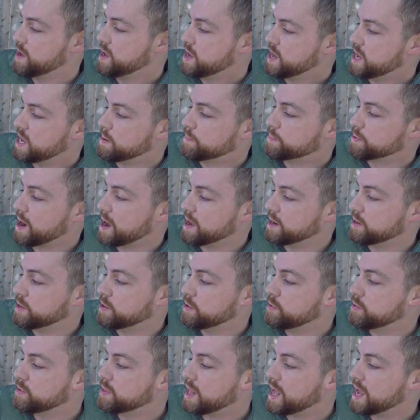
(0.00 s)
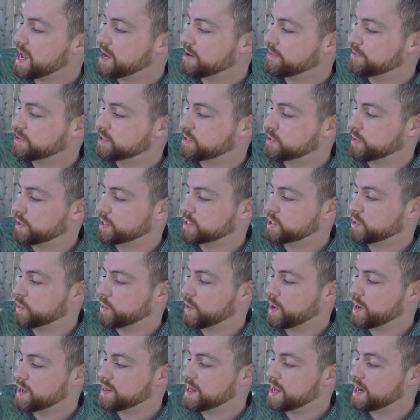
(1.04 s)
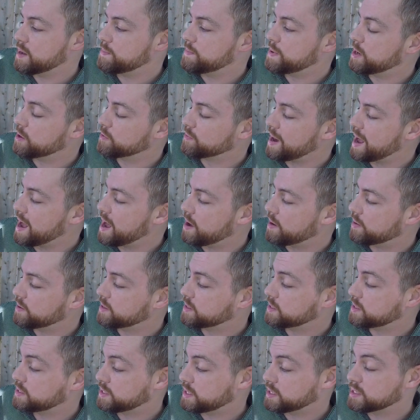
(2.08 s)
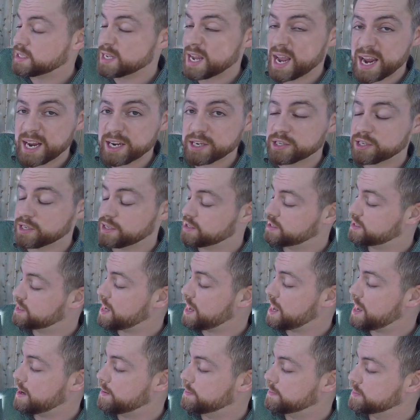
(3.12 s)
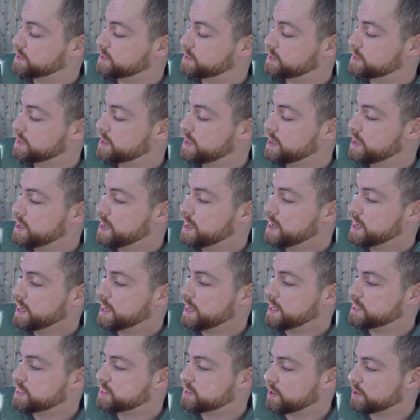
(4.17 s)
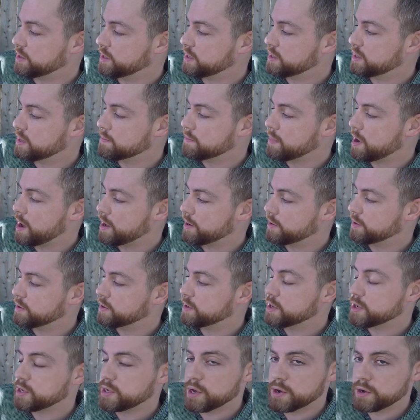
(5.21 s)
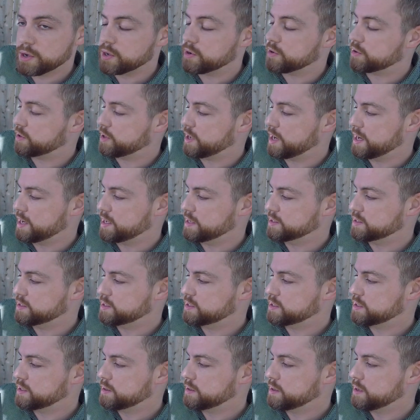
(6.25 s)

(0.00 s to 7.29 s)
he brought new life to a toy that had been around since ancient times. He started the modern yo-yo craze.